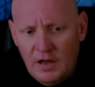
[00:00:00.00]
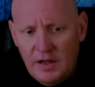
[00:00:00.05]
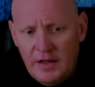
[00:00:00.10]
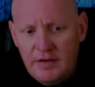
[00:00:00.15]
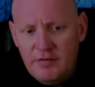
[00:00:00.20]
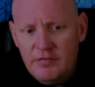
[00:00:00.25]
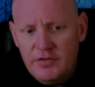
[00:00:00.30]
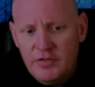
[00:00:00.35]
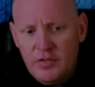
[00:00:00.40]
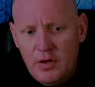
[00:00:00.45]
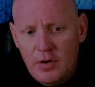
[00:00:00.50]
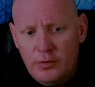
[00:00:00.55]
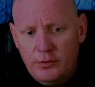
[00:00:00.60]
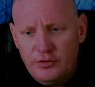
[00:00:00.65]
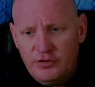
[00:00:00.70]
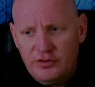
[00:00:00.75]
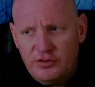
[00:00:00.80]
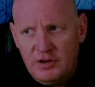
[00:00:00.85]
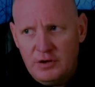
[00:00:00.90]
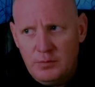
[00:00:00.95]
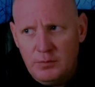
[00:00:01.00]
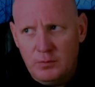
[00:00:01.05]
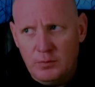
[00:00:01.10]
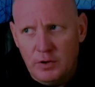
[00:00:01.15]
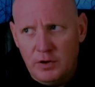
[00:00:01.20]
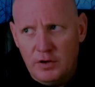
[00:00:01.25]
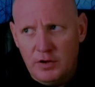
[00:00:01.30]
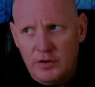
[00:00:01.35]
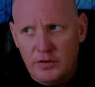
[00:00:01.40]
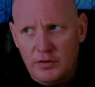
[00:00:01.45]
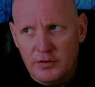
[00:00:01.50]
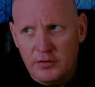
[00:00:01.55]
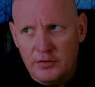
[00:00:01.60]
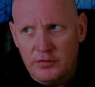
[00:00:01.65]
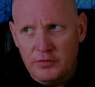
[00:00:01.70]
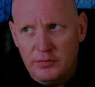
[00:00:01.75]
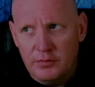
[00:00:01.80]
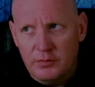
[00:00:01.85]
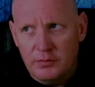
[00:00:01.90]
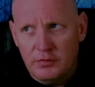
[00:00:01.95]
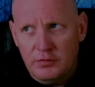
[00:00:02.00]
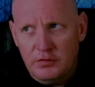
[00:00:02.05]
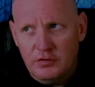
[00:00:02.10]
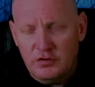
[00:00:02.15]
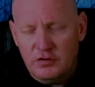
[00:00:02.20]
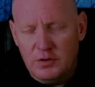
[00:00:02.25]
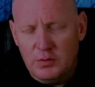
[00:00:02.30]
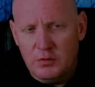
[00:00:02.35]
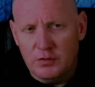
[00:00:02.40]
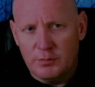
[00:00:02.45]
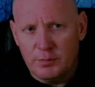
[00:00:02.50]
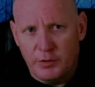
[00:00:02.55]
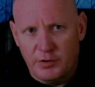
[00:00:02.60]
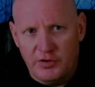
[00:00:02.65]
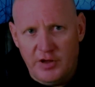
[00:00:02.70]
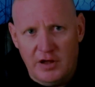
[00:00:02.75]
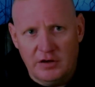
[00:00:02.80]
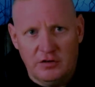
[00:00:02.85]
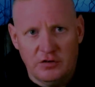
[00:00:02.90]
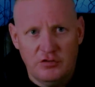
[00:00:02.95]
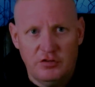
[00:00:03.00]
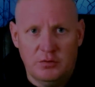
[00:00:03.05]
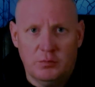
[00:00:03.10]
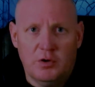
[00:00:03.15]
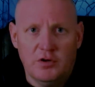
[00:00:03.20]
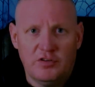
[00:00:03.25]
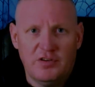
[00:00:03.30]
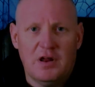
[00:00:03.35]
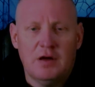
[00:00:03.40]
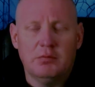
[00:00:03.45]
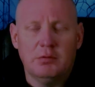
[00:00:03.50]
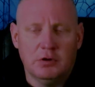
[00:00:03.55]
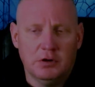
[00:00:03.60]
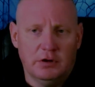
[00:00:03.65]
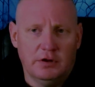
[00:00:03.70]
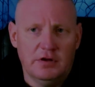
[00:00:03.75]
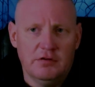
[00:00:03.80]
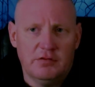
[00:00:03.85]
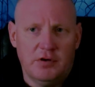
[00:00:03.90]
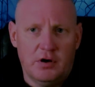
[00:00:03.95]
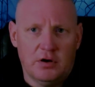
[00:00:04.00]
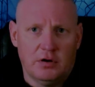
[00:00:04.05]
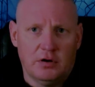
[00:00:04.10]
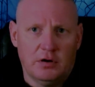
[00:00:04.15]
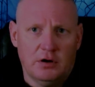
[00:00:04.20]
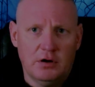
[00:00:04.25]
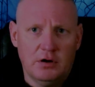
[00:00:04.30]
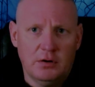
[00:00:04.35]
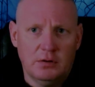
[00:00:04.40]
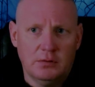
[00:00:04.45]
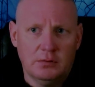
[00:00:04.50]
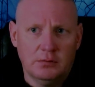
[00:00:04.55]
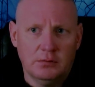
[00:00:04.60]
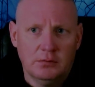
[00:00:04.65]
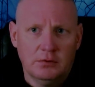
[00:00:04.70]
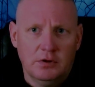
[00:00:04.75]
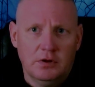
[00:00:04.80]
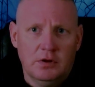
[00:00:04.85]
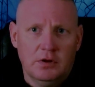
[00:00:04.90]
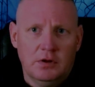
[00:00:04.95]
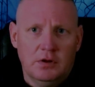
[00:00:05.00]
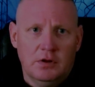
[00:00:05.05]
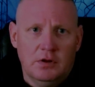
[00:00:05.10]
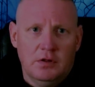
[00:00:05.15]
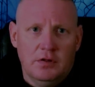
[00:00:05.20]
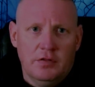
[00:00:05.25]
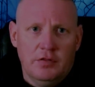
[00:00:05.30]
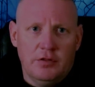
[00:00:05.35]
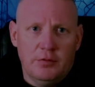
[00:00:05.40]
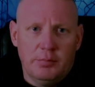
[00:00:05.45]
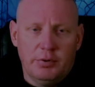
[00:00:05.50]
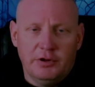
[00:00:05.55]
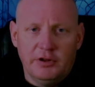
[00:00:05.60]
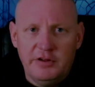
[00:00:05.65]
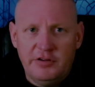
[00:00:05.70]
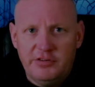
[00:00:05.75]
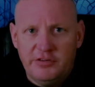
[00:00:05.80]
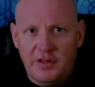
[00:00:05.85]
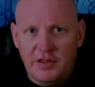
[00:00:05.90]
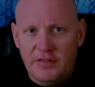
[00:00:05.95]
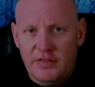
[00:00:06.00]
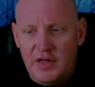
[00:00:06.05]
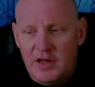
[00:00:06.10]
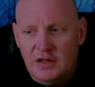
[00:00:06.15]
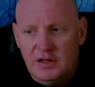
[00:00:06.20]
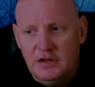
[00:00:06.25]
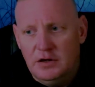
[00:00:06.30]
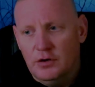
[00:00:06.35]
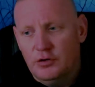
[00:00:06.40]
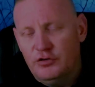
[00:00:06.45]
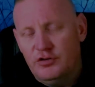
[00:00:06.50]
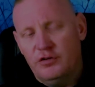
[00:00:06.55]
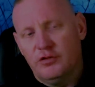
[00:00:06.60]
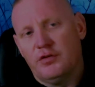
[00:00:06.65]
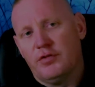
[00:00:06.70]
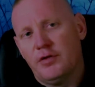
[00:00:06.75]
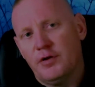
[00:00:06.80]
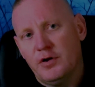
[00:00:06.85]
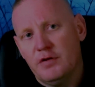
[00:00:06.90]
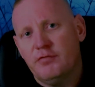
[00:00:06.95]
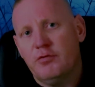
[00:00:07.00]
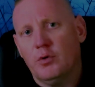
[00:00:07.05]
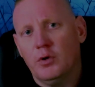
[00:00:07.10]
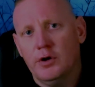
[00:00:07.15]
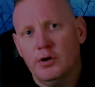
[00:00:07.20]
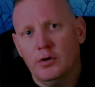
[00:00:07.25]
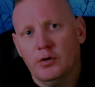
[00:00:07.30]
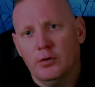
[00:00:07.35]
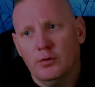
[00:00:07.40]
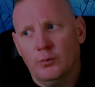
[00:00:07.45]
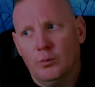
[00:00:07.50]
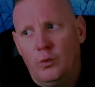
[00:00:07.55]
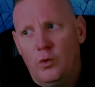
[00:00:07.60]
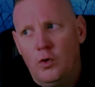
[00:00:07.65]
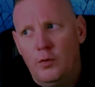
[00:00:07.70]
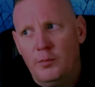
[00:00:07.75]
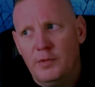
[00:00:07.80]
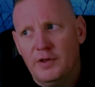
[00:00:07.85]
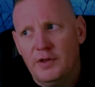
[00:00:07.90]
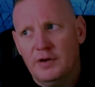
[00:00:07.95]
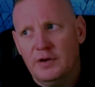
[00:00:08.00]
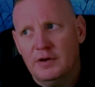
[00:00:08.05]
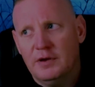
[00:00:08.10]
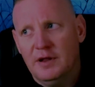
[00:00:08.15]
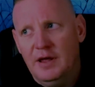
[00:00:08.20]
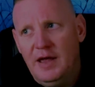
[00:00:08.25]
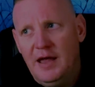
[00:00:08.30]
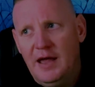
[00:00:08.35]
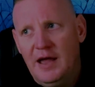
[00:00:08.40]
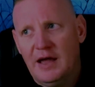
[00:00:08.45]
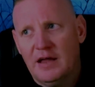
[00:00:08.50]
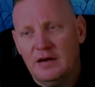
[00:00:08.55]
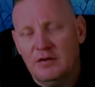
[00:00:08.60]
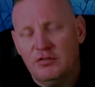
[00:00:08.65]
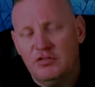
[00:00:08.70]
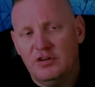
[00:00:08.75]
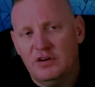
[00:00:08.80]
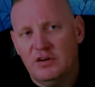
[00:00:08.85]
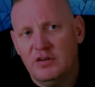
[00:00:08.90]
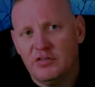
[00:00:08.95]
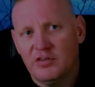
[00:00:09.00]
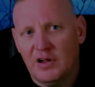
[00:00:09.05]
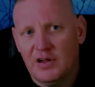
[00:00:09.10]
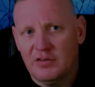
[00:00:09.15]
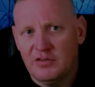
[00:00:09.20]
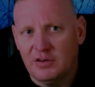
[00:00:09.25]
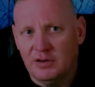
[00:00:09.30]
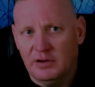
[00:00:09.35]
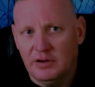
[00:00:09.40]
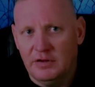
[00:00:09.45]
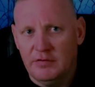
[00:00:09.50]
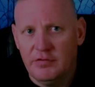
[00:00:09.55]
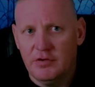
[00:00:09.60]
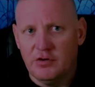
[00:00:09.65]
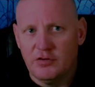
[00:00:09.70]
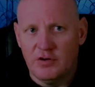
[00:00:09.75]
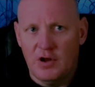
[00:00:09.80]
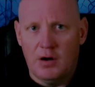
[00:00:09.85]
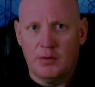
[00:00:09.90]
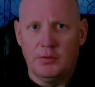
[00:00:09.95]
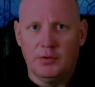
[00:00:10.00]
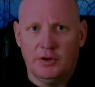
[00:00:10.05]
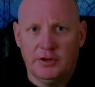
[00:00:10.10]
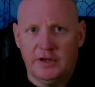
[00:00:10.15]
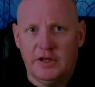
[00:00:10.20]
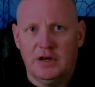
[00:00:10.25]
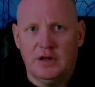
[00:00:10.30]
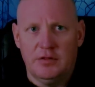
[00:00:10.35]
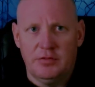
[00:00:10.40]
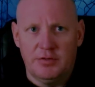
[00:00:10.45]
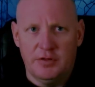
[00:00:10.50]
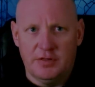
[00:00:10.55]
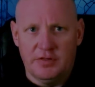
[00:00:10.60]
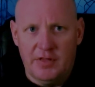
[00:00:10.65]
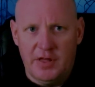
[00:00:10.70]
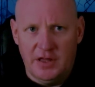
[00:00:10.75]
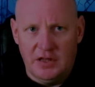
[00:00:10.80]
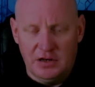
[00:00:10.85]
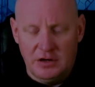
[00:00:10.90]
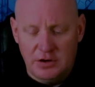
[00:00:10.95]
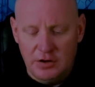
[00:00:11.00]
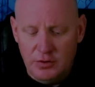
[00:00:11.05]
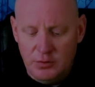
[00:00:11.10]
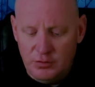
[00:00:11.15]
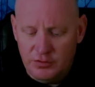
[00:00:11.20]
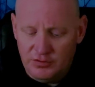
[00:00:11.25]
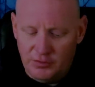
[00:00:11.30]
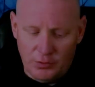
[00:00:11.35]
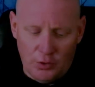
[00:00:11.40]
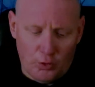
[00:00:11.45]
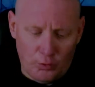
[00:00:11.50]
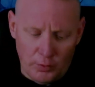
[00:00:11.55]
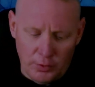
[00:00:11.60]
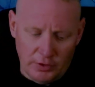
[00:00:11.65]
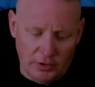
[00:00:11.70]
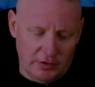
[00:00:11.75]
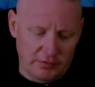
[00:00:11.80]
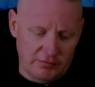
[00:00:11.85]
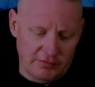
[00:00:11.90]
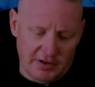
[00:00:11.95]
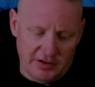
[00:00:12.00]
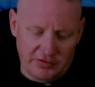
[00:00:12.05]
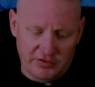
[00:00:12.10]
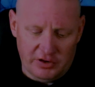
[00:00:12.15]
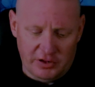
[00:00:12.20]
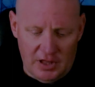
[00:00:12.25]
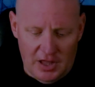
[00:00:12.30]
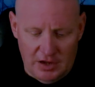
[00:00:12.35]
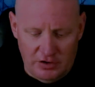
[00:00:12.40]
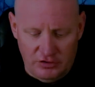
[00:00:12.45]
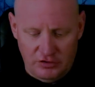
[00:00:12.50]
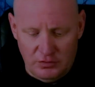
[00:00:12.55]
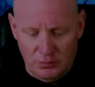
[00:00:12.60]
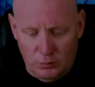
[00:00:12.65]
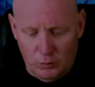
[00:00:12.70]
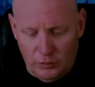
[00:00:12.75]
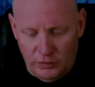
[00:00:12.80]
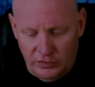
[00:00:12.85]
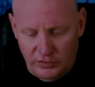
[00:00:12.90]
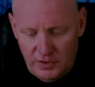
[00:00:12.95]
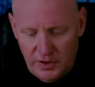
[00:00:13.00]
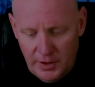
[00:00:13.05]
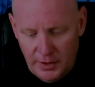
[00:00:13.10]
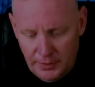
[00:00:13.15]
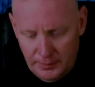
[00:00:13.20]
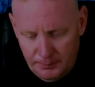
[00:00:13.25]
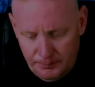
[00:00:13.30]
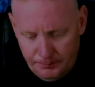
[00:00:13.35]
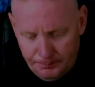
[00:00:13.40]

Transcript: even though she was protected, she wasn't able to live on her own. The police said that, she's a 34-year-old woman, and if she decides to leave, there's not really anything they can do, so no real investigation was done.